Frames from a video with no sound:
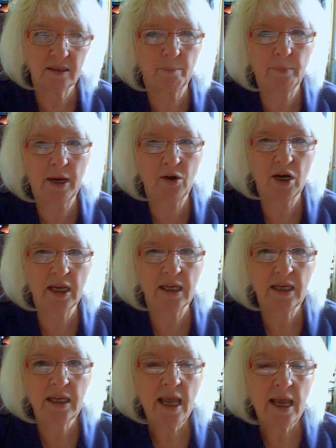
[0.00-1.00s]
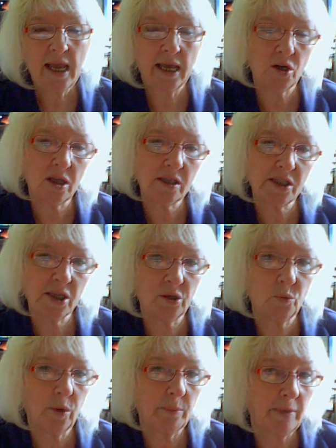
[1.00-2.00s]
America, and
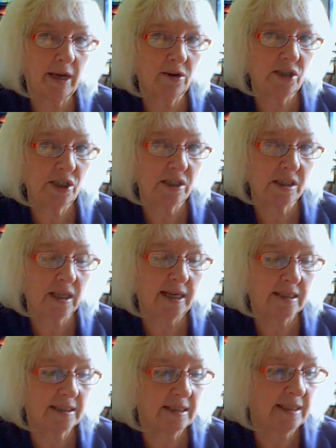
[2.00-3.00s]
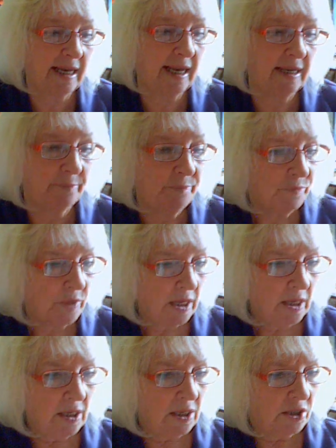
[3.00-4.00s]
also what marriage is like today.
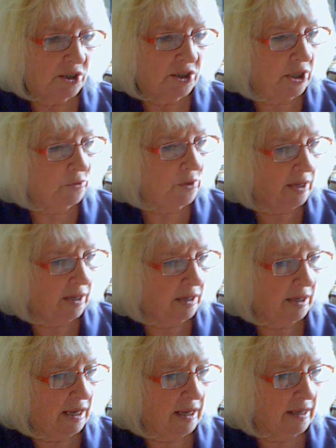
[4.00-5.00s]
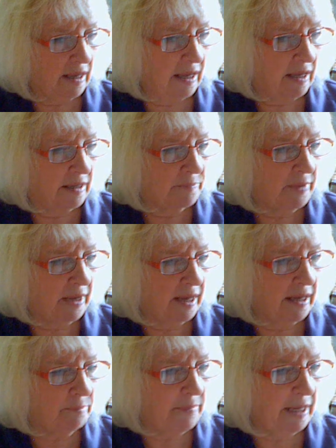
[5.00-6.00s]
So
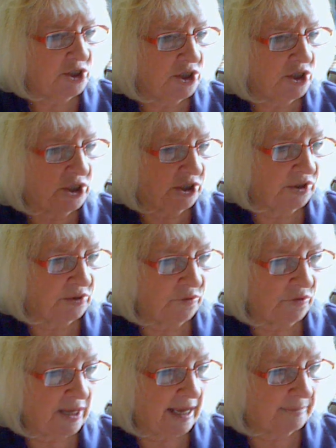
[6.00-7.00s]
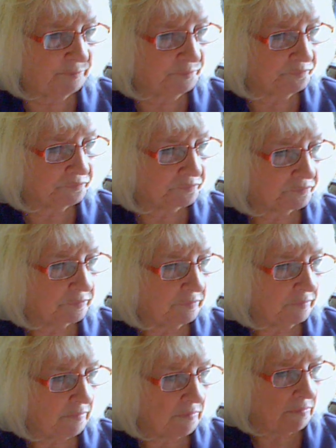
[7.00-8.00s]
I'll mention to you that
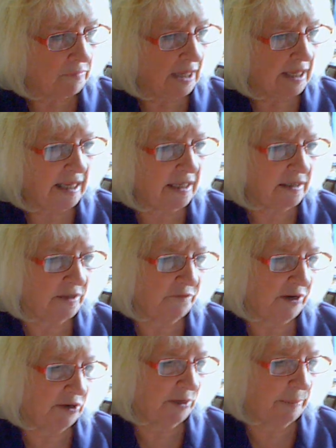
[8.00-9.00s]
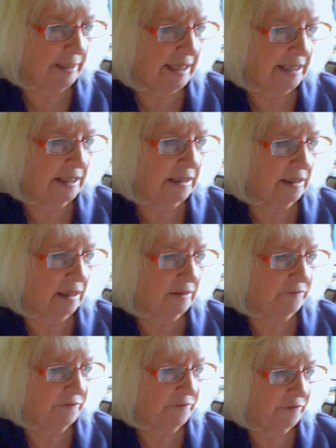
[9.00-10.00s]
in the very beginning
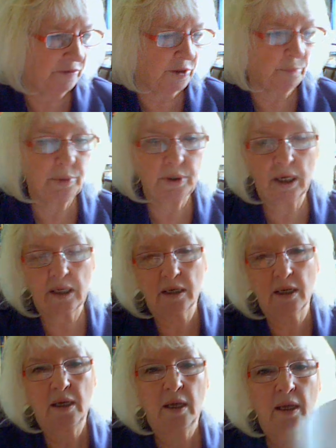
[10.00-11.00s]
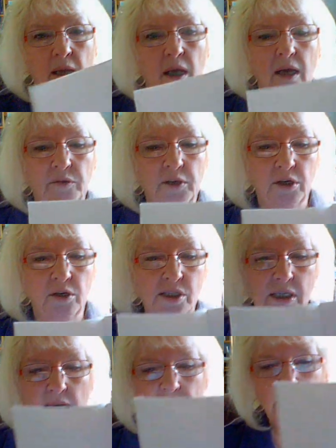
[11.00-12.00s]
of the book,
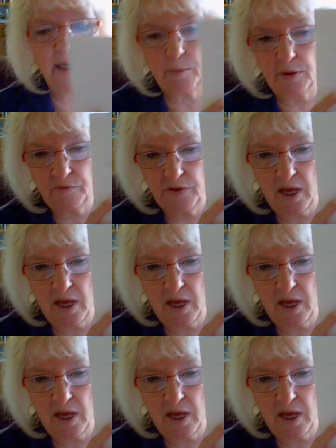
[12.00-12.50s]
there's a table of